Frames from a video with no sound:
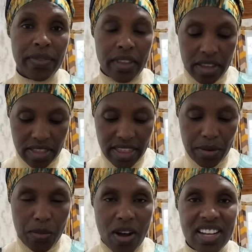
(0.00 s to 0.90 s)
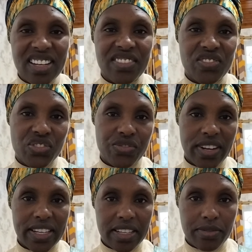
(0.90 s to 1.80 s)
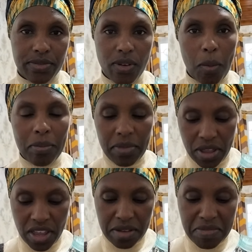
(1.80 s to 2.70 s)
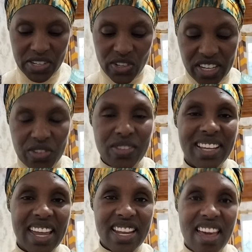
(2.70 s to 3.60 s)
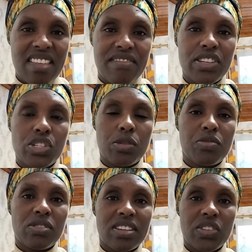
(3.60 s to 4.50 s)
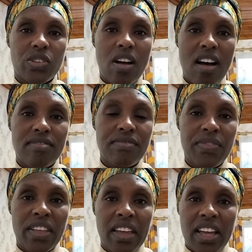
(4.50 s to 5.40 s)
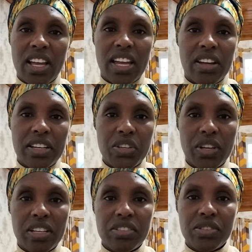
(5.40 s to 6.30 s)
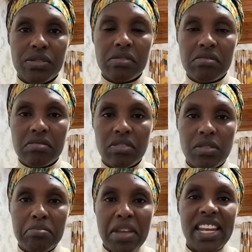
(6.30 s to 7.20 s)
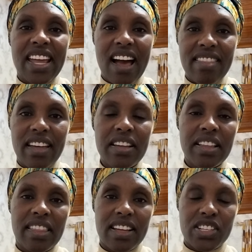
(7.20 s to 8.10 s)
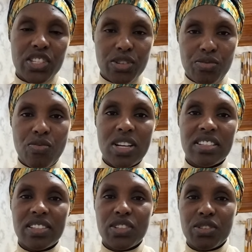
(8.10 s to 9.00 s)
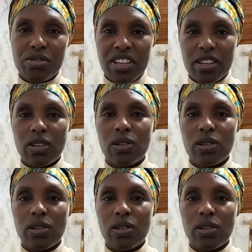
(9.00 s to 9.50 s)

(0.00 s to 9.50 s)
the one in shredded form, but you can use any other vegetables that you have. You can do many other that you want to include.